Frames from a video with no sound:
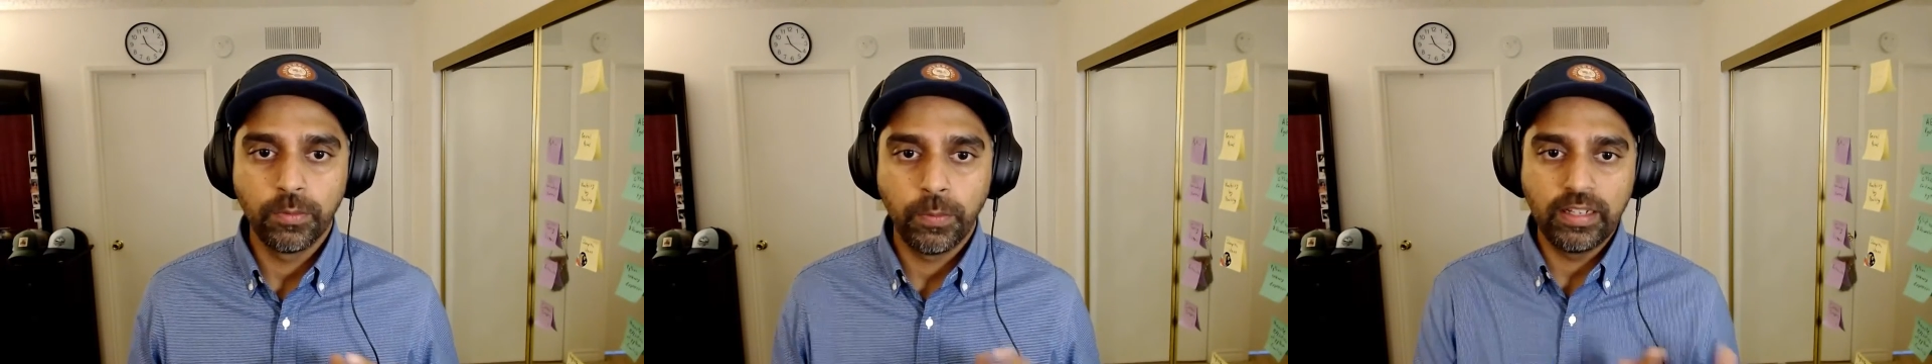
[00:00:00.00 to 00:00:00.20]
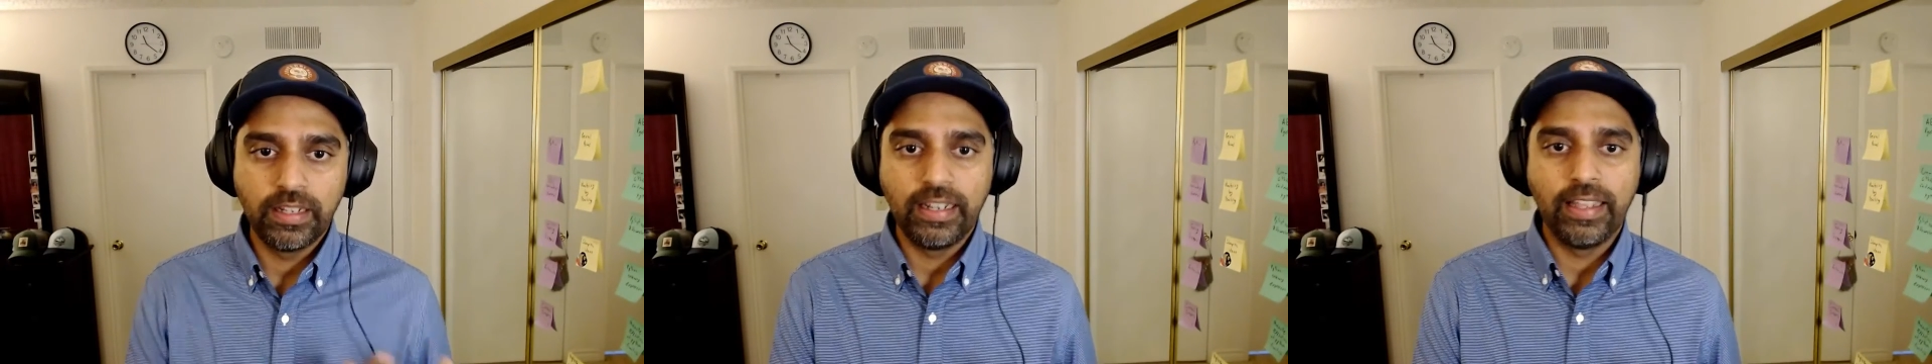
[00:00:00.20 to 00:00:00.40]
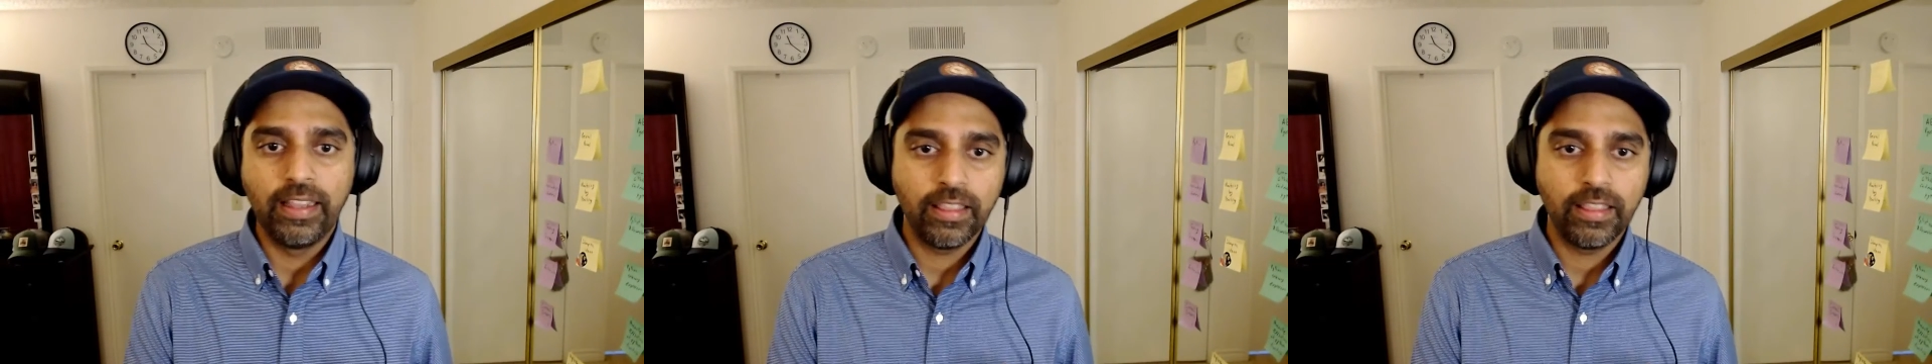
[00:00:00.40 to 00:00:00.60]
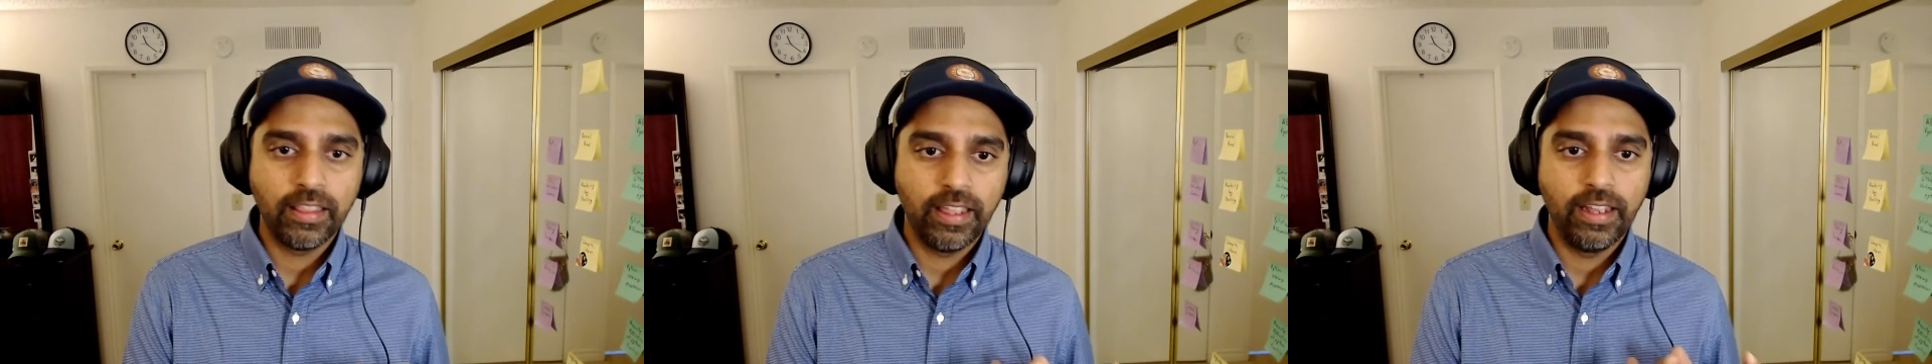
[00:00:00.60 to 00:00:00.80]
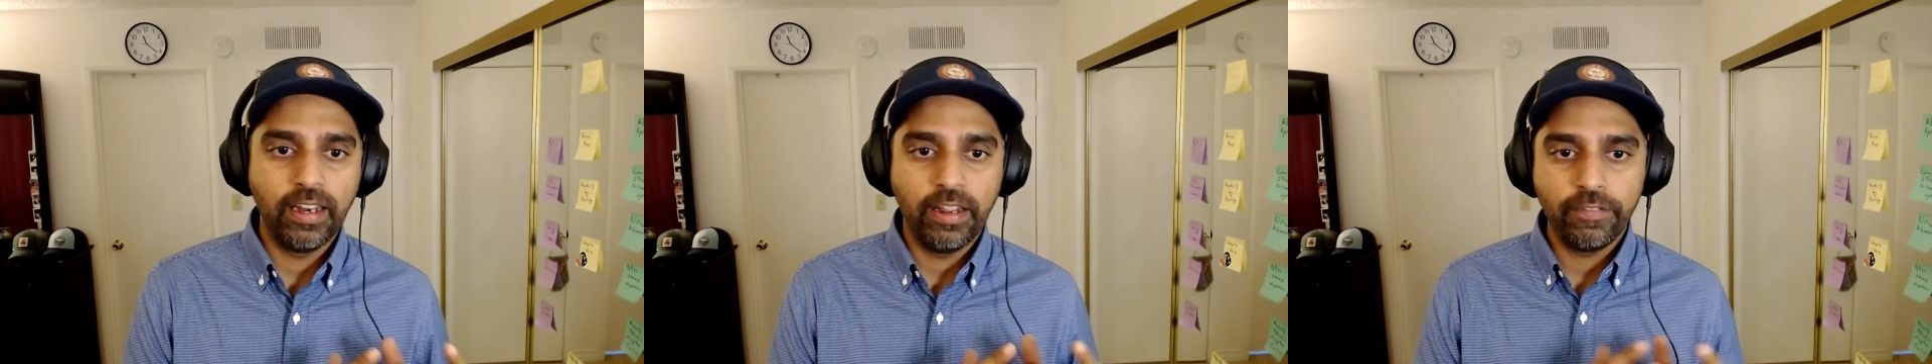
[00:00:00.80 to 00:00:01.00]
with the length
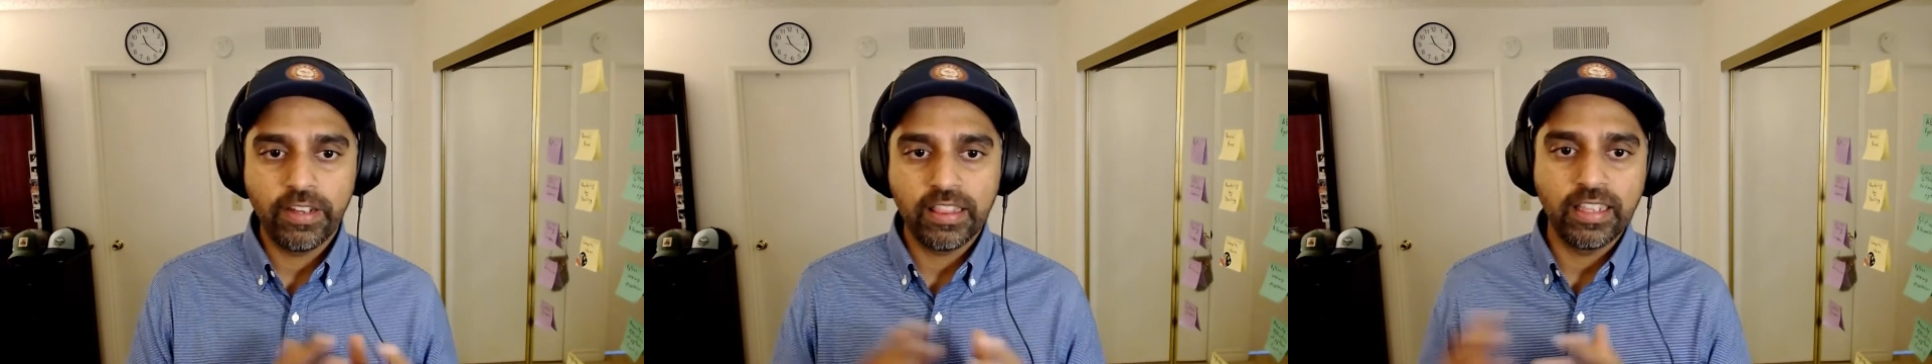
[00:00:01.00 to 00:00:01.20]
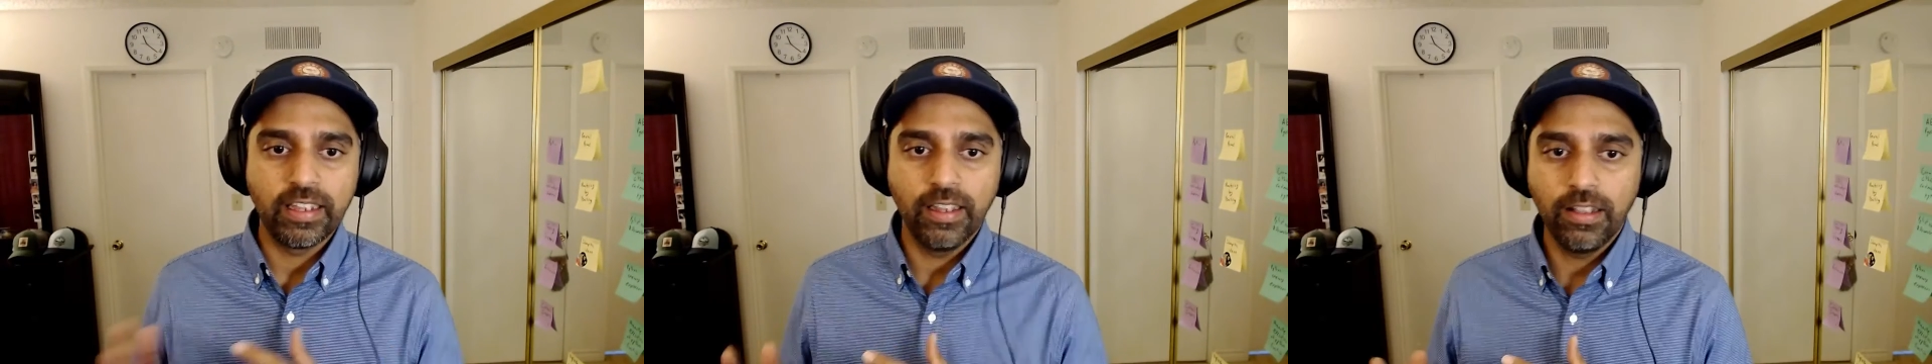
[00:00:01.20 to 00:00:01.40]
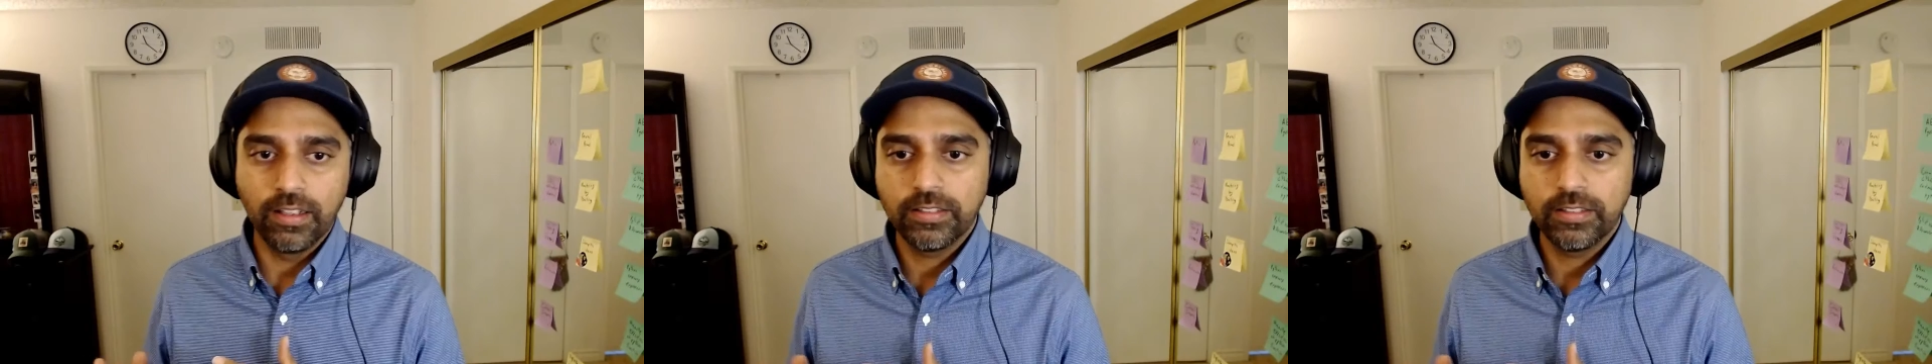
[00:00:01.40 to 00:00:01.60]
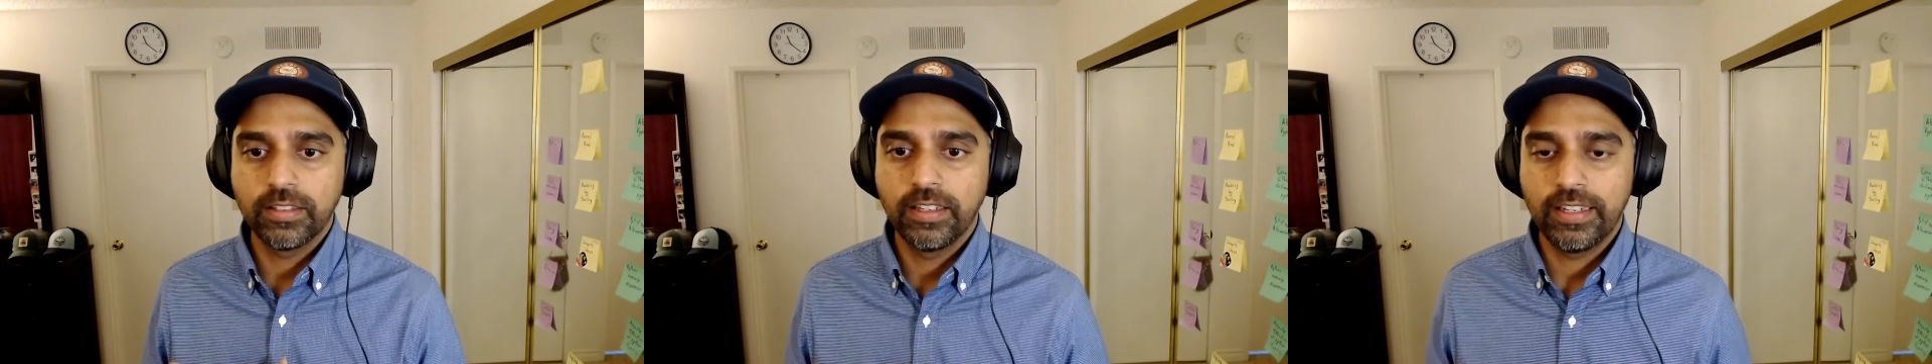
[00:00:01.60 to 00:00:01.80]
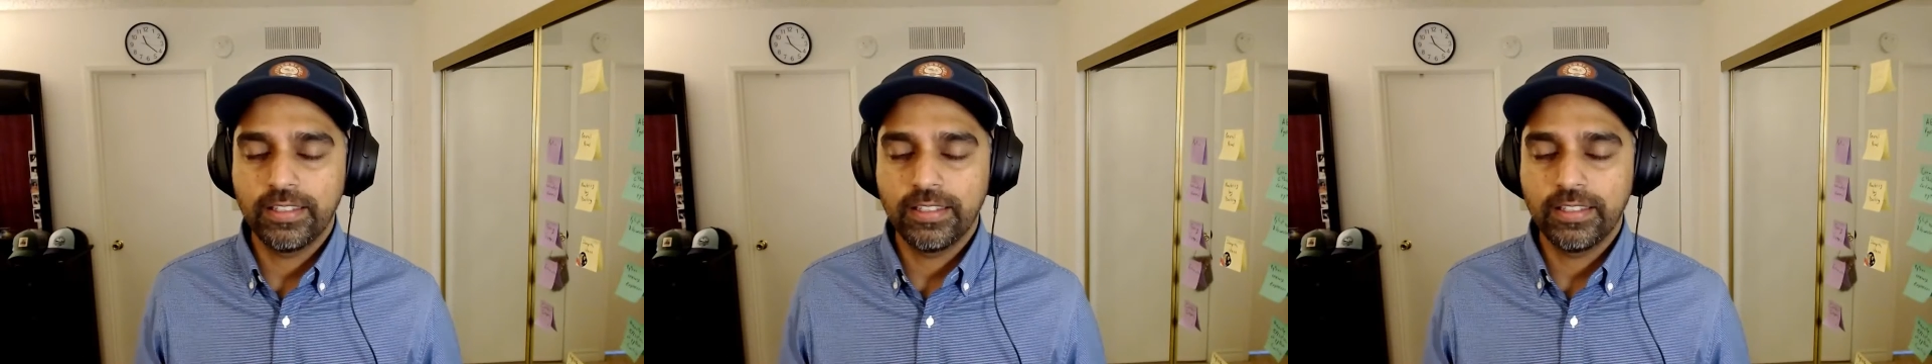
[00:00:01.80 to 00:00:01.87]
and everything else,